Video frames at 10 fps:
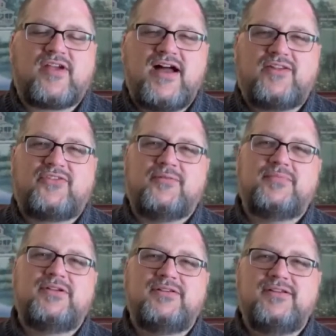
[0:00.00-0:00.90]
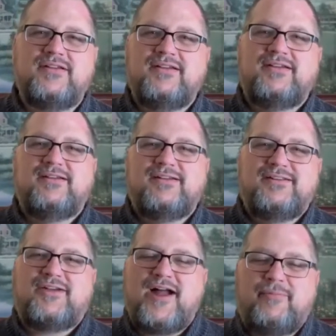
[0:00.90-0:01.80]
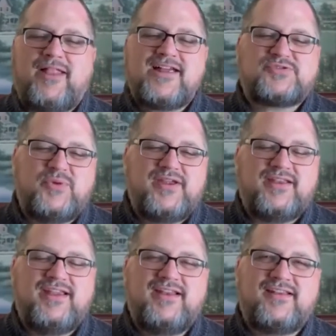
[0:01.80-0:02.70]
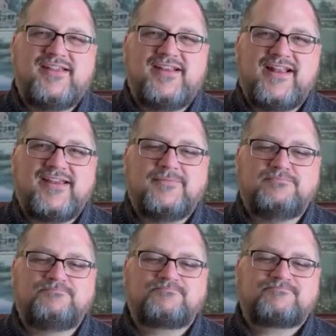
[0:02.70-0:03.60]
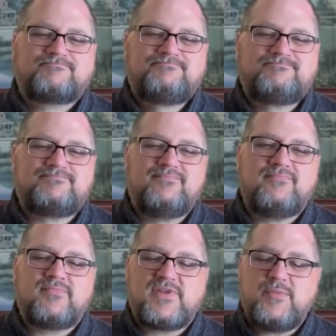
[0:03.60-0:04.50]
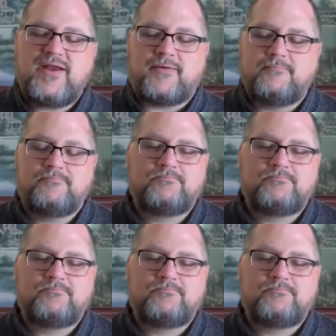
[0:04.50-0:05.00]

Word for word: got some time last week and he didn't get any. Come here.